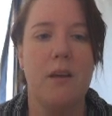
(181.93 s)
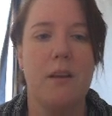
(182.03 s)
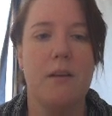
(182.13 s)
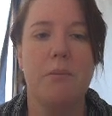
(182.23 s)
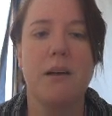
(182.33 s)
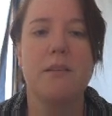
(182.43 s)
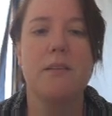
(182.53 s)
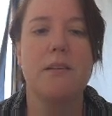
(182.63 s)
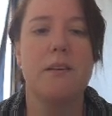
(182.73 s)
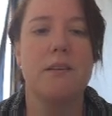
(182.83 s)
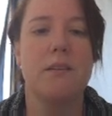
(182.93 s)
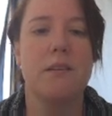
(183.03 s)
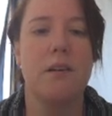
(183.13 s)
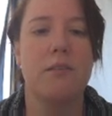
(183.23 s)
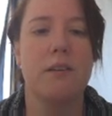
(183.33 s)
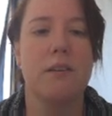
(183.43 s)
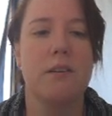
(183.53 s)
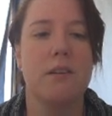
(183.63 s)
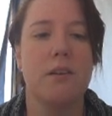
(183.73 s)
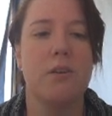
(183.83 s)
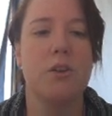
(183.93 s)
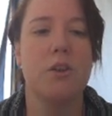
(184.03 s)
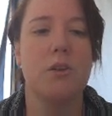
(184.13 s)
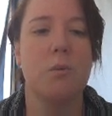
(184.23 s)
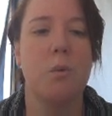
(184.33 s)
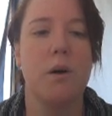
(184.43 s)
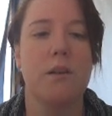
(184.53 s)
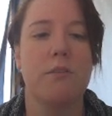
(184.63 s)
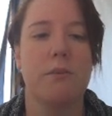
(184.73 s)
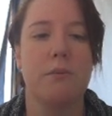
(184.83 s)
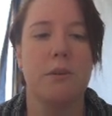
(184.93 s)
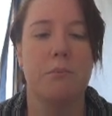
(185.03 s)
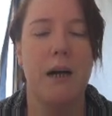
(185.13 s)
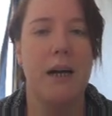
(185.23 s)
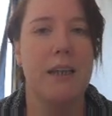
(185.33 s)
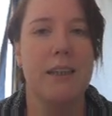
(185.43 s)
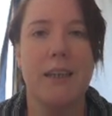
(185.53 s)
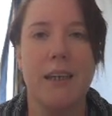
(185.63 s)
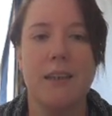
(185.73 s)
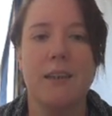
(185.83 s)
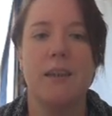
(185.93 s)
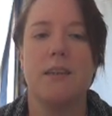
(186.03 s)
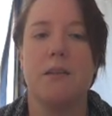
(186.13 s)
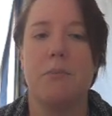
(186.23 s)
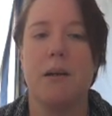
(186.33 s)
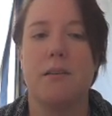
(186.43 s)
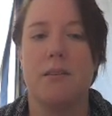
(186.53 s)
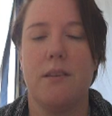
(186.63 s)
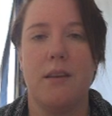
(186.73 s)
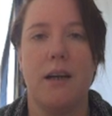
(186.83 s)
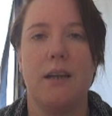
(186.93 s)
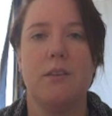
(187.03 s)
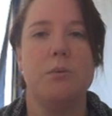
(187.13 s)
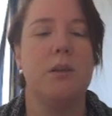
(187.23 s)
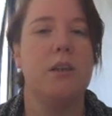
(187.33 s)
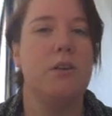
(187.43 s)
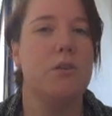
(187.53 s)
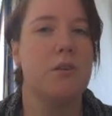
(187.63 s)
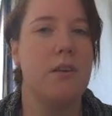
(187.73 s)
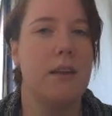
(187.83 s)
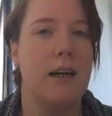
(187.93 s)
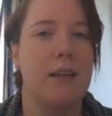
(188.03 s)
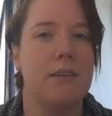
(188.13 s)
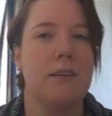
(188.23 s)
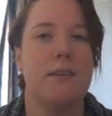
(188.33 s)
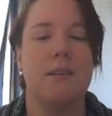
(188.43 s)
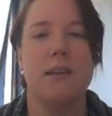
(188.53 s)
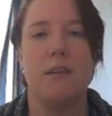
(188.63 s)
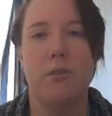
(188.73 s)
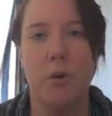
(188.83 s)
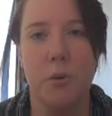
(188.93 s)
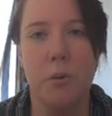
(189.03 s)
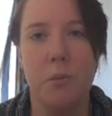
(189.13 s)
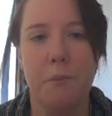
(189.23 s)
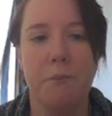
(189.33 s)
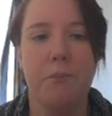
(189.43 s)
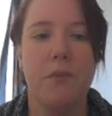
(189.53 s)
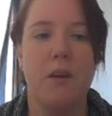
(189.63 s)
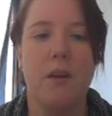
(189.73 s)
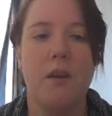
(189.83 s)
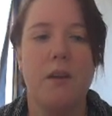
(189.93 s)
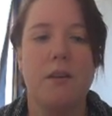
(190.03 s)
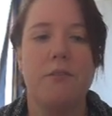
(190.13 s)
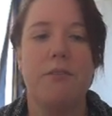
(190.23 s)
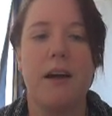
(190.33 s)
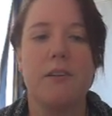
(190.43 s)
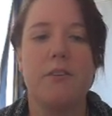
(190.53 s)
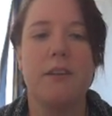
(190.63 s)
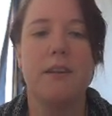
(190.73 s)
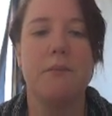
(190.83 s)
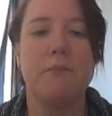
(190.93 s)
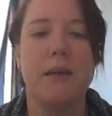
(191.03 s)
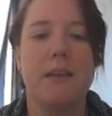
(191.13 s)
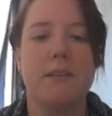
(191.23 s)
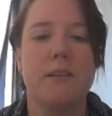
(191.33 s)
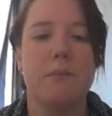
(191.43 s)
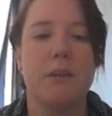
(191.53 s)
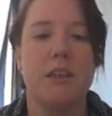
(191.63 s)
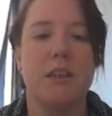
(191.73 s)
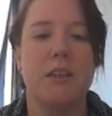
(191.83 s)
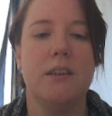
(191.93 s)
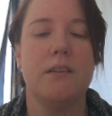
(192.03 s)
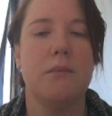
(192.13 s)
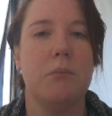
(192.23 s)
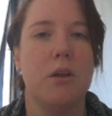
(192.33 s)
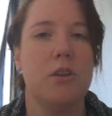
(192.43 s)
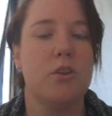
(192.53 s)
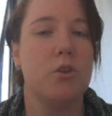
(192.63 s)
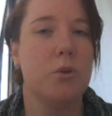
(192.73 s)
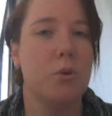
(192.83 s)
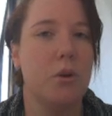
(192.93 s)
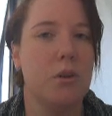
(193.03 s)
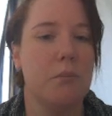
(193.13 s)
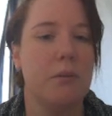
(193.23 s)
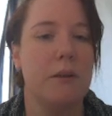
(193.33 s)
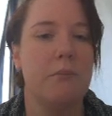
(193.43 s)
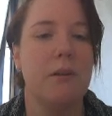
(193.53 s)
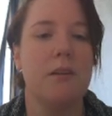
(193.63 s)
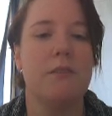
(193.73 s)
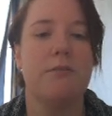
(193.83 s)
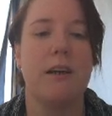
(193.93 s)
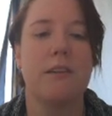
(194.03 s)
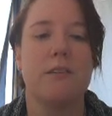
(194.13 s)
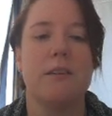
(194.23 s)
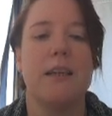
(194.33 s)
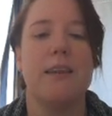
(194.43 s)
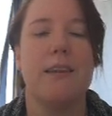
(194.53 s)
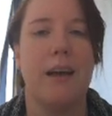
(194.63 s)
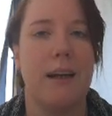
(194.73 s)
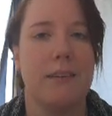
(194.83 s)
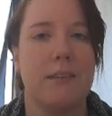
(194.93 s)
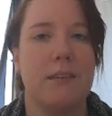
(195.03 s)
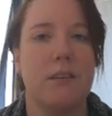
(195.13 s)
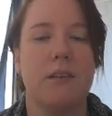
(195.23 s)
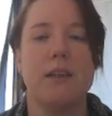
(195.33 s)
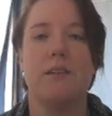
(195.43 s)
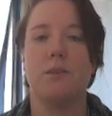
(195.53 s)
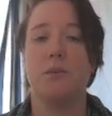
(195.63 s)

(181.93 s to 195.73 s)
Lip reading: the person that discovered the solution was from Japan. Again, the person that, we can use that instead of who. The factory that makes the machines employs 200 people. The factory that. Okay, so